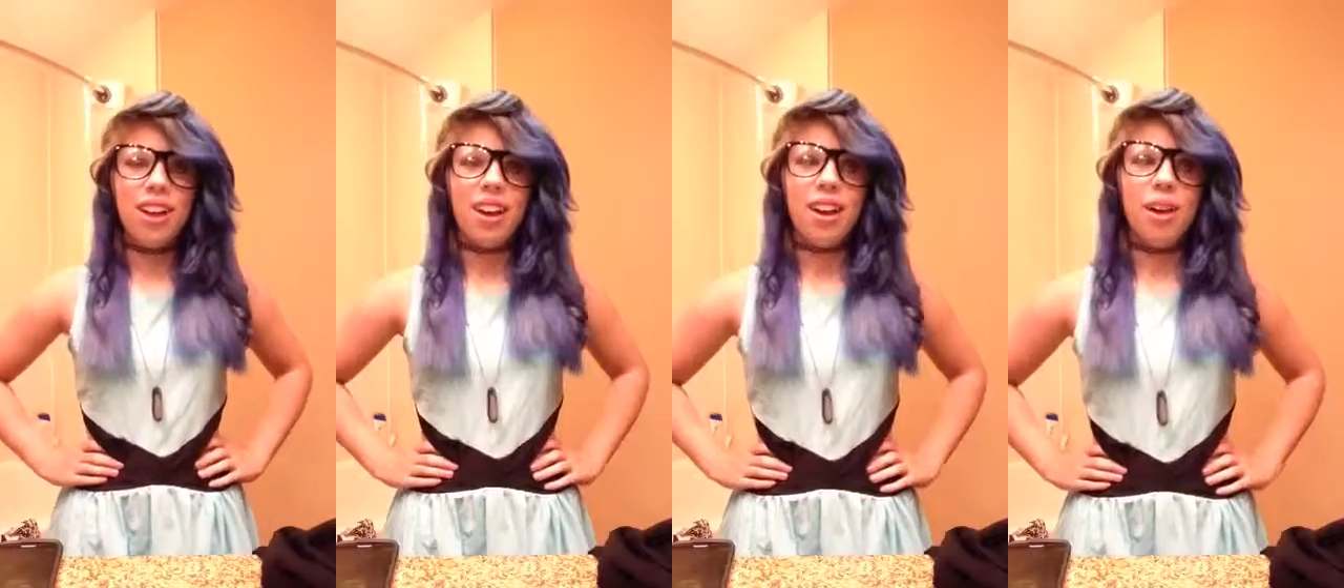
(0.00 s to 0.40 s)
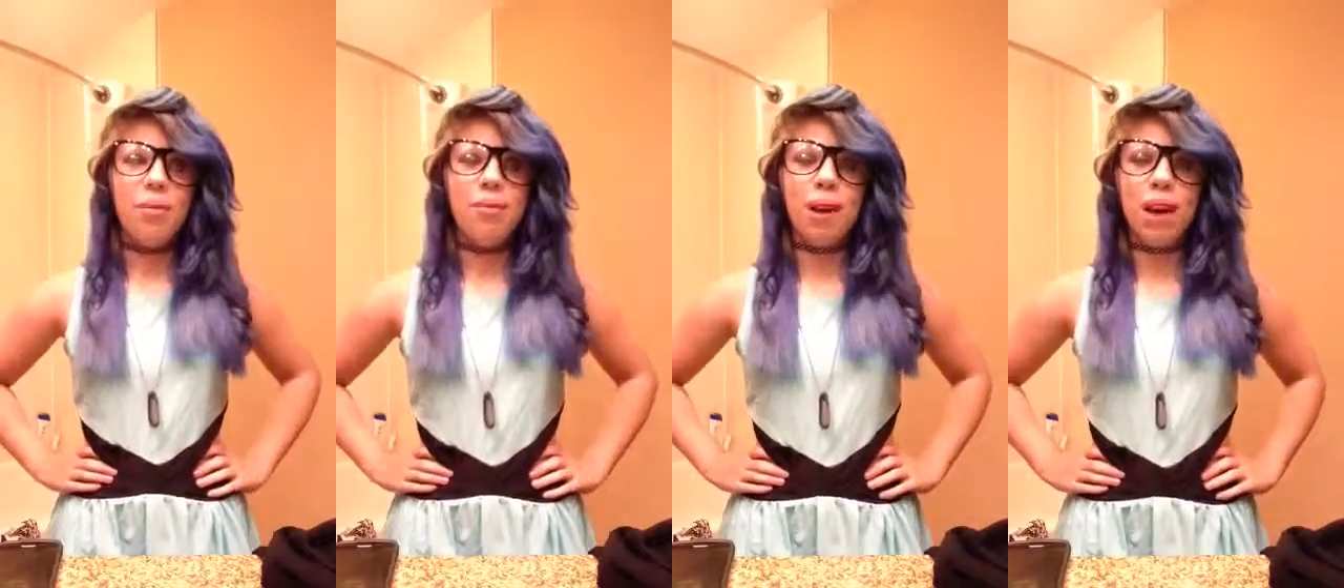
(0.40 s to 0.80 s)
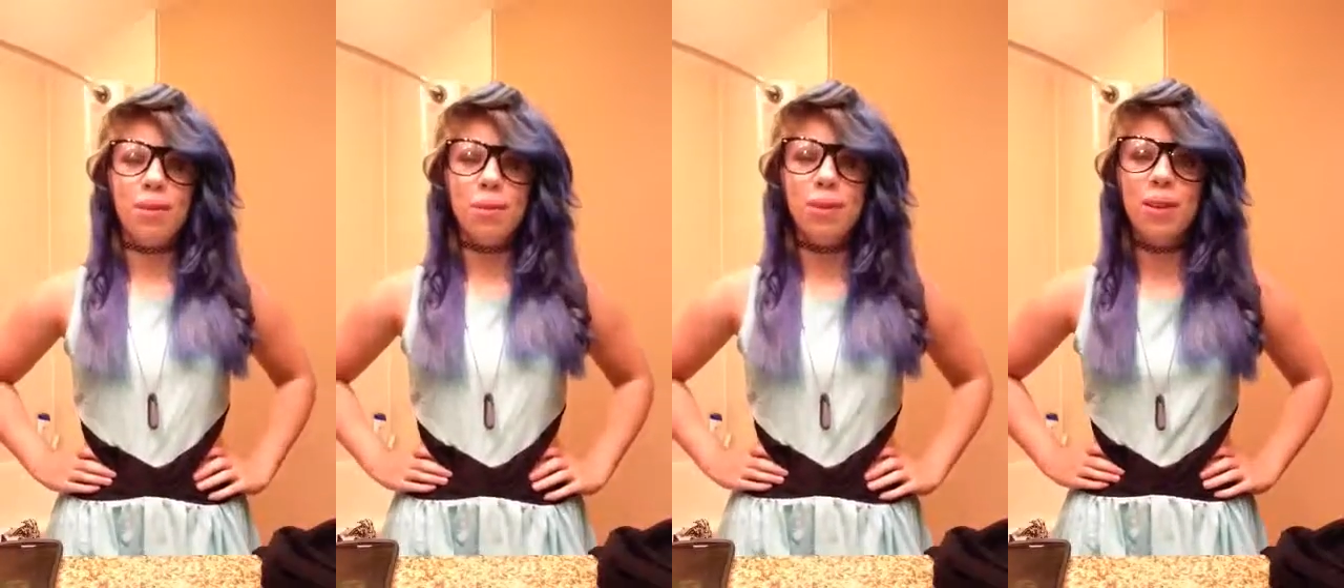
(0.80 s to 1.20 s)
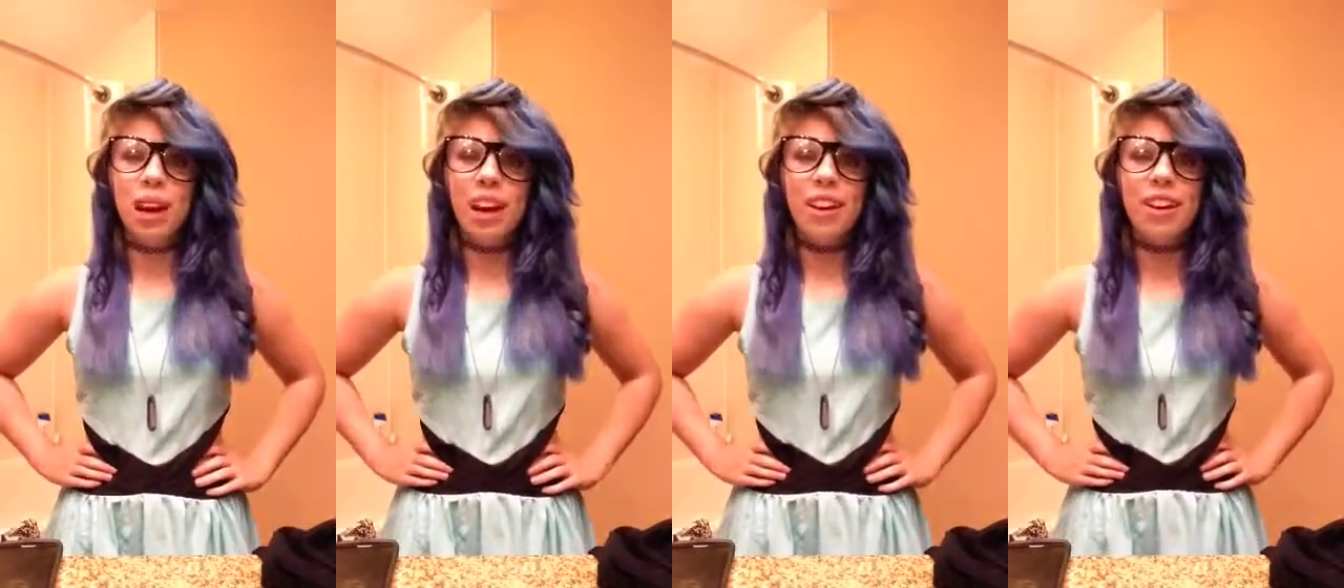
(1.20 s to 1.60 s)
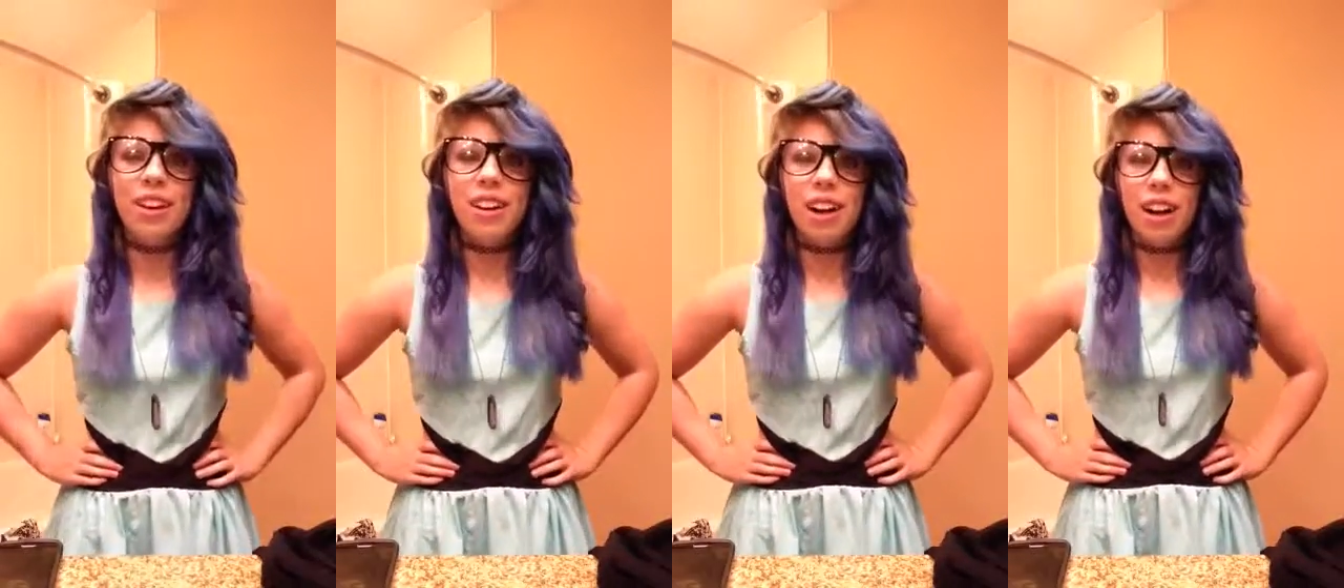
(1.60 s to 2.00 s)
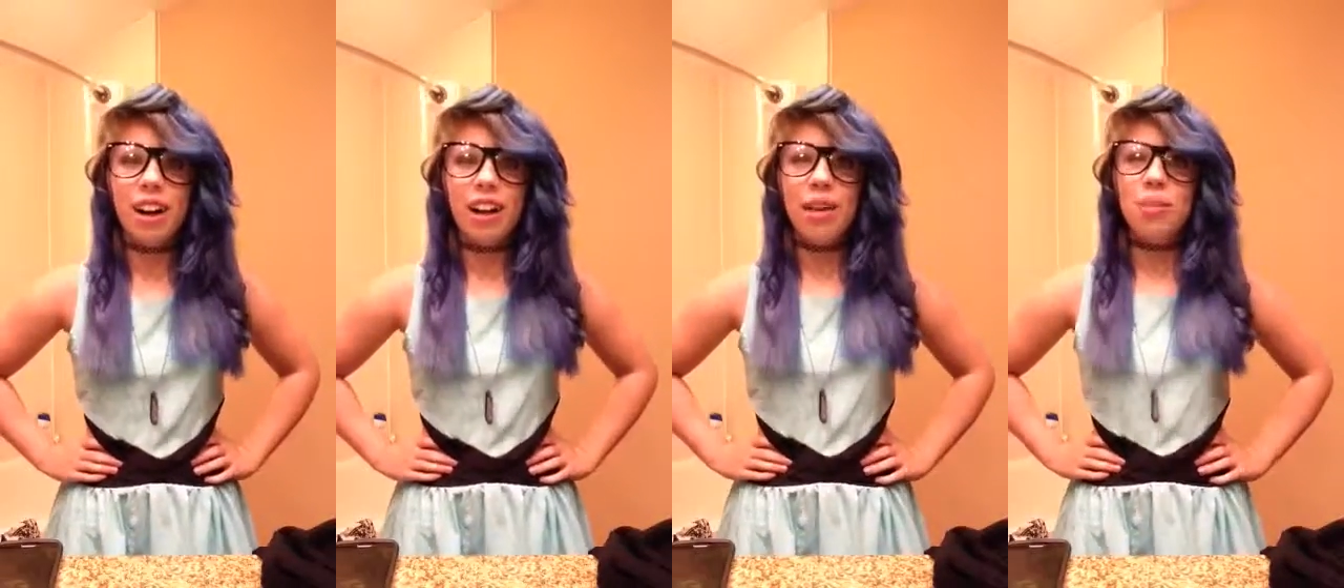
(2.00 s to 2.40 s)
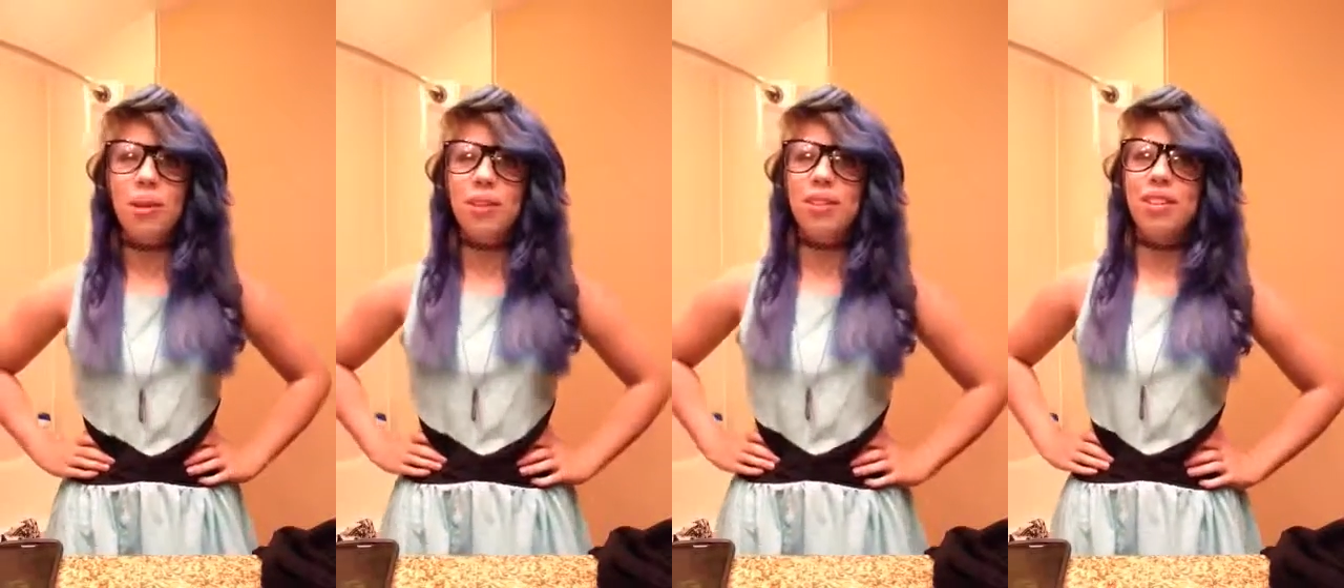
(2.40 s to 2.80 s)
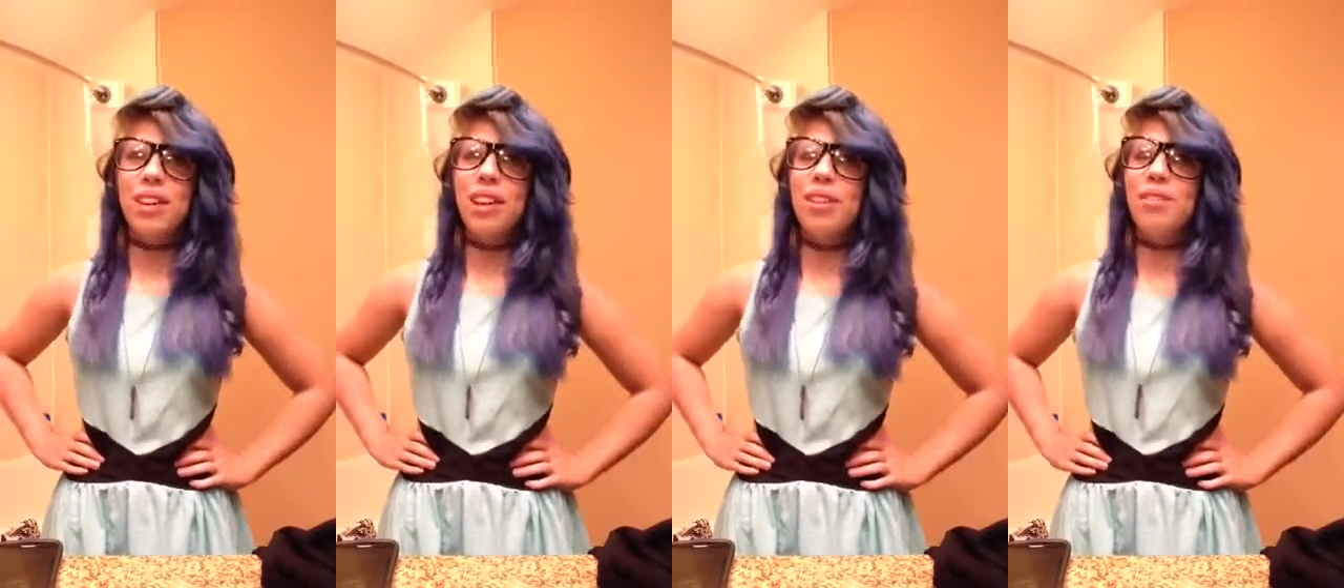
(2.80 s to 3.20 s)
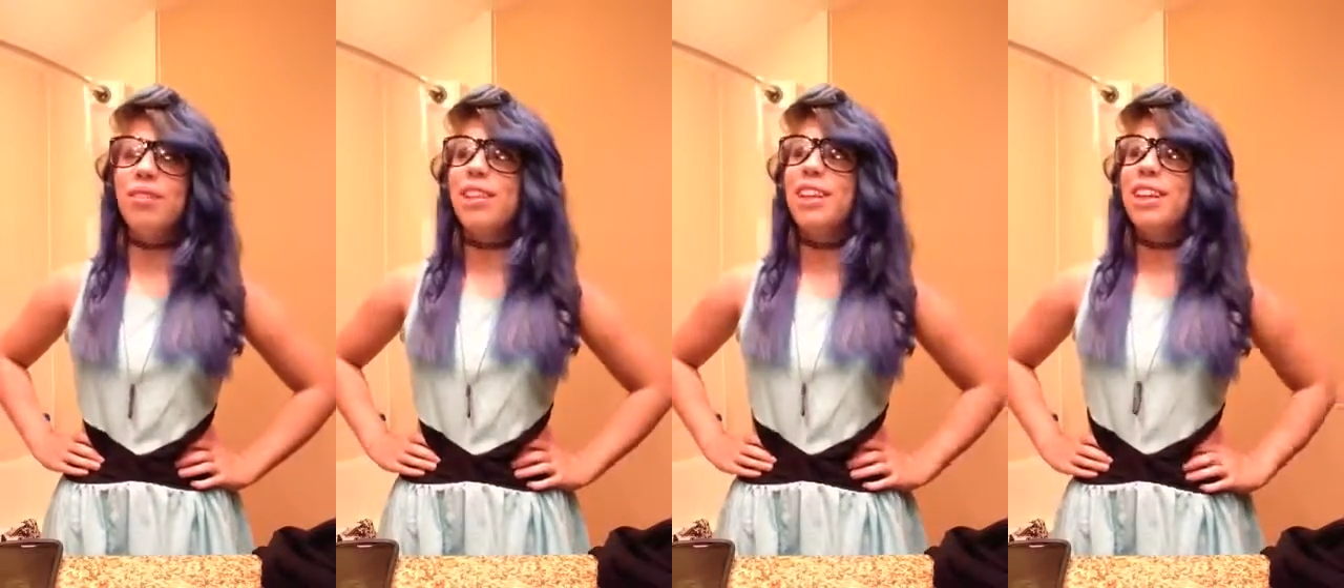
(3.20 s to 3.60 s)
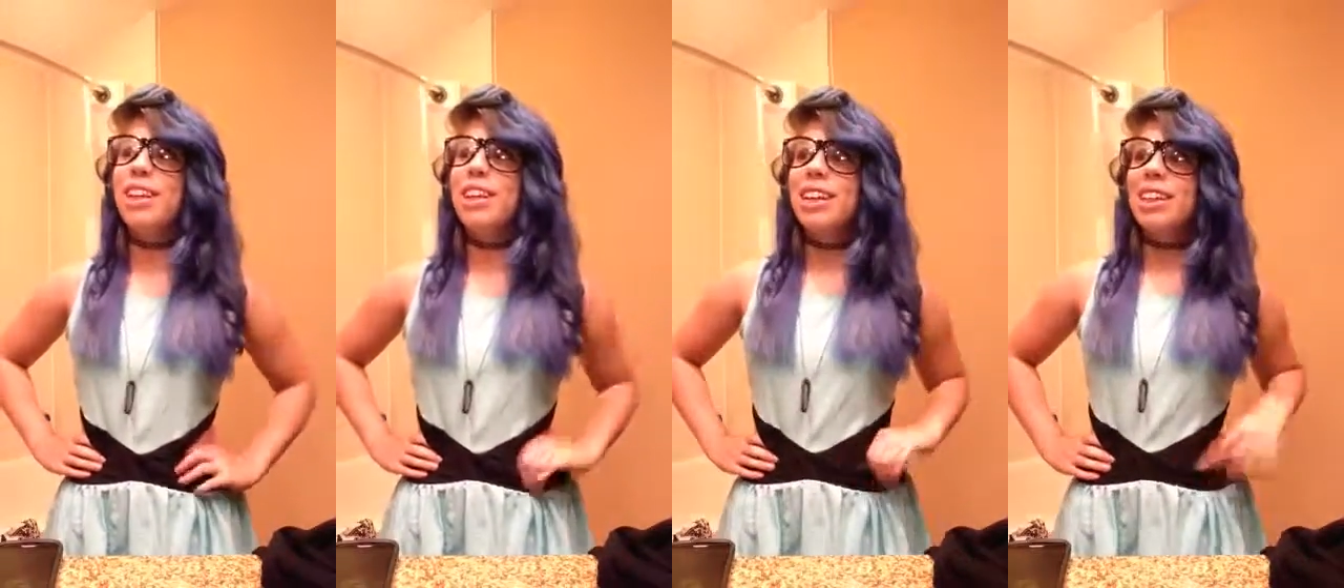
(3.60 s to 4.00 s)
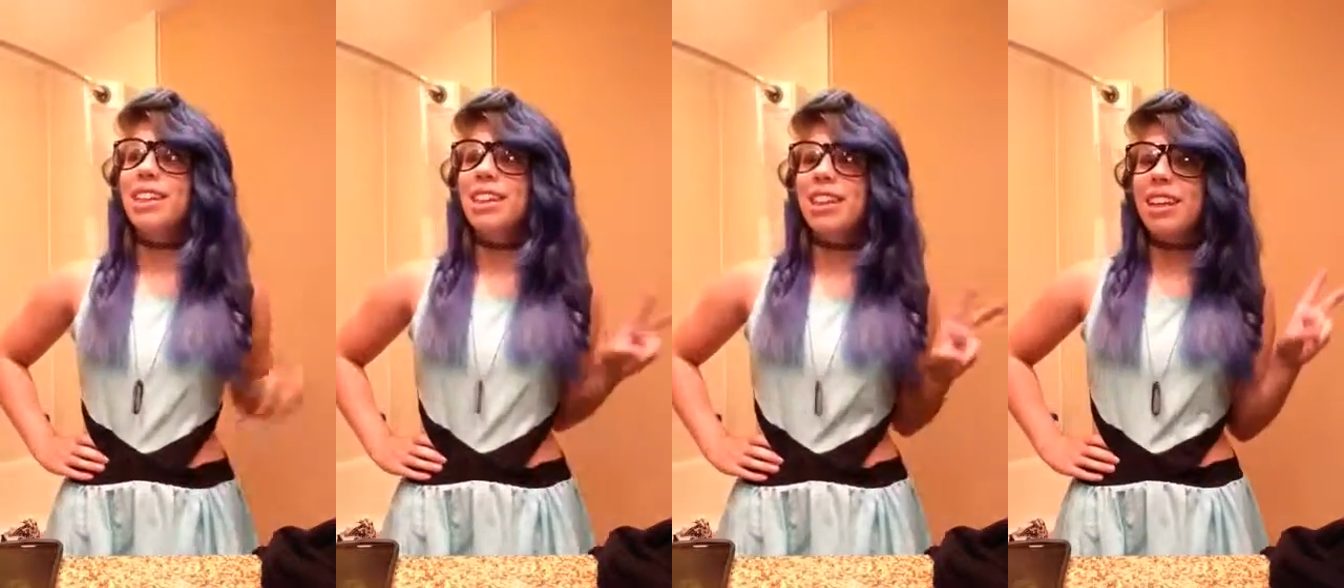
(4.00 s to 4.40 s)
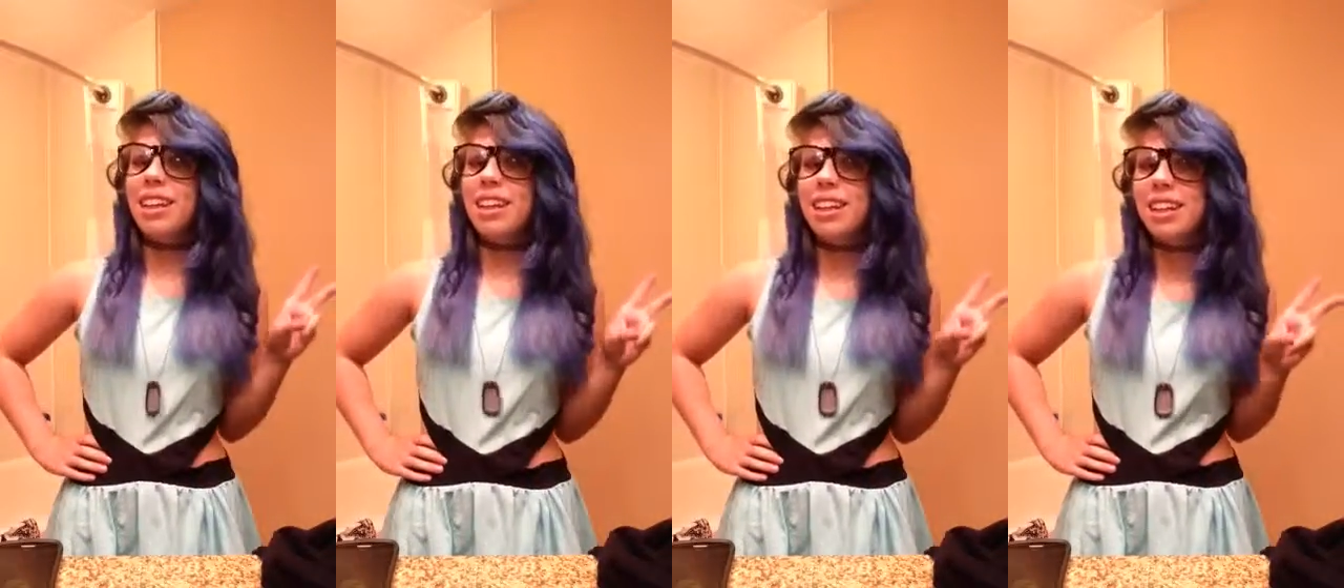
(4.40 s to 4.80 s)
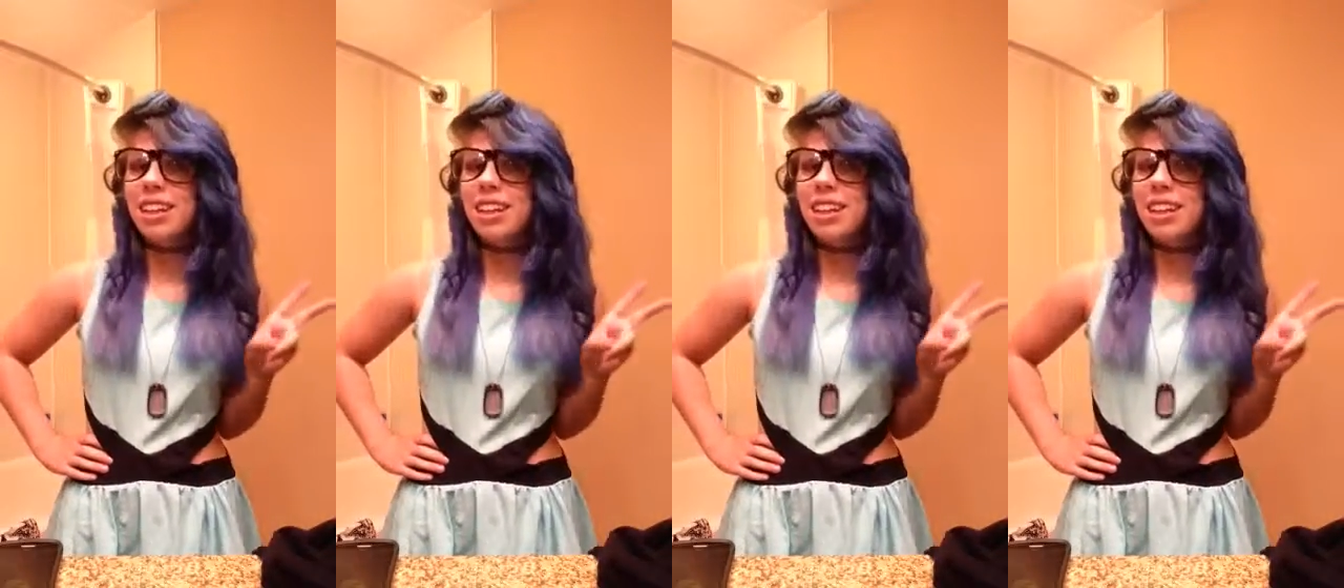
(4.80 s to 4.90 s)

um, I have blue hair, I am alternative scene.